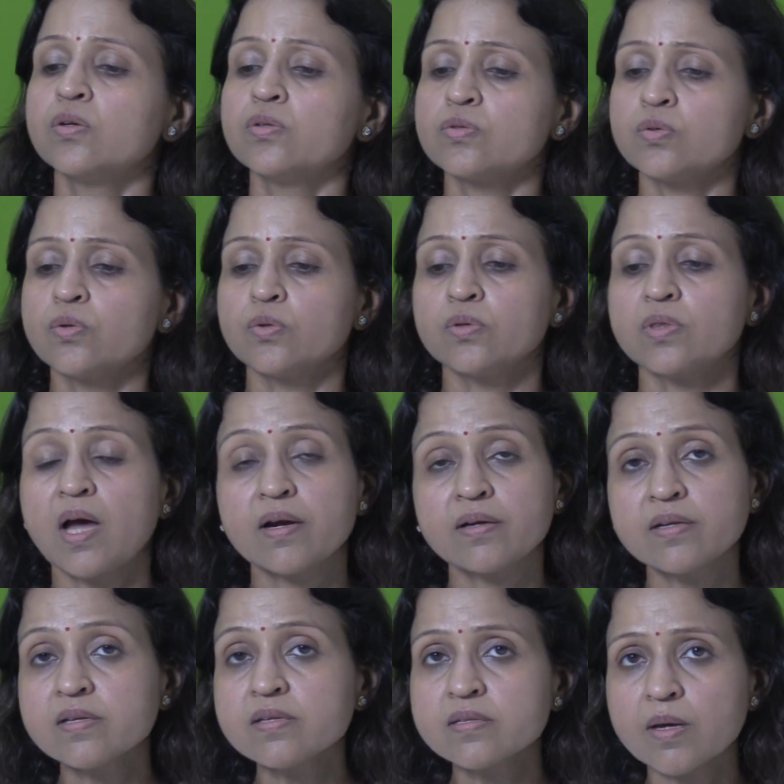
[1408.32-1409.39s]
So
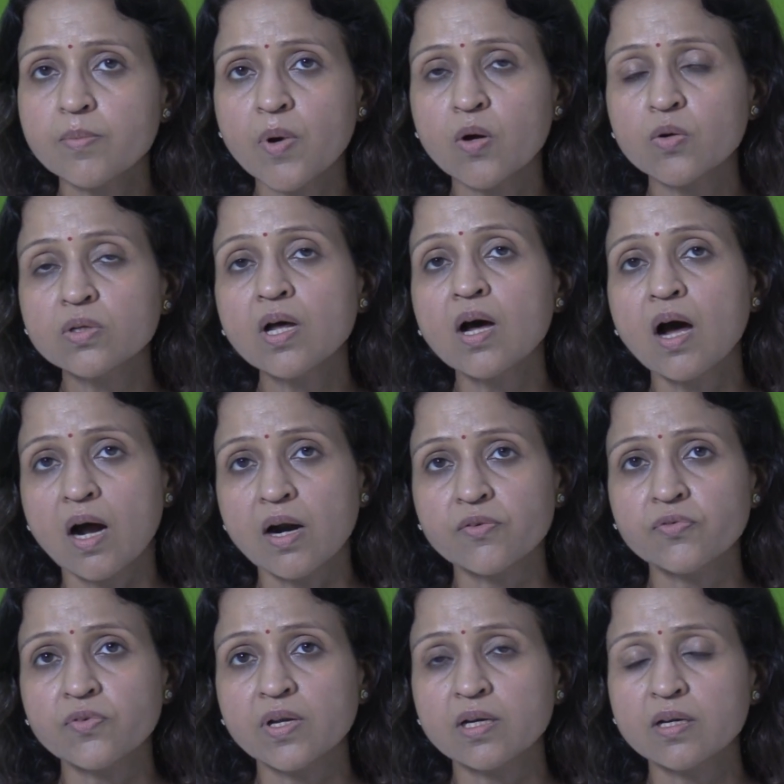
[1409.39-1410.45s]
that is about the
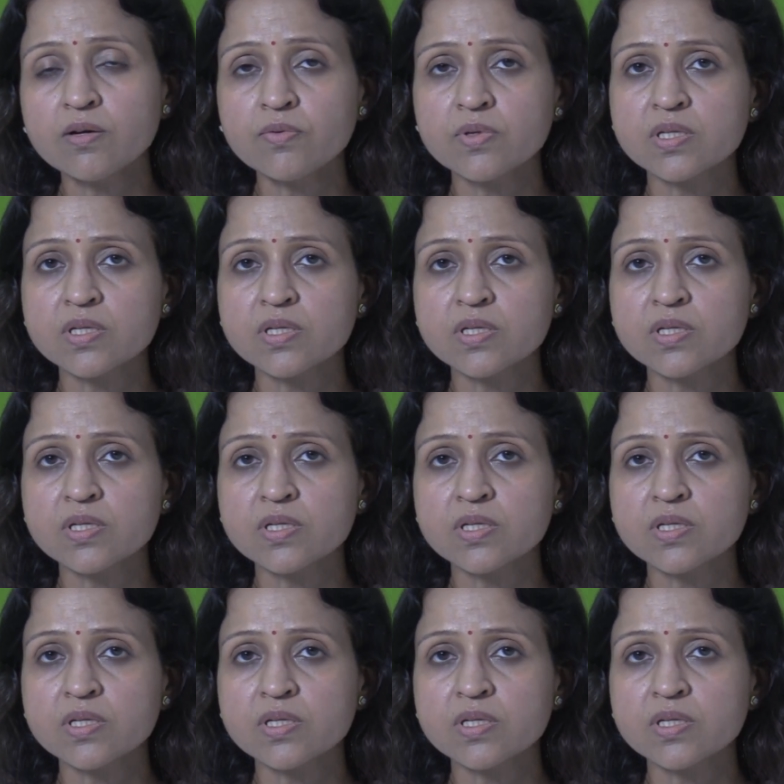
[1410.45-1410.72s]
heart failure,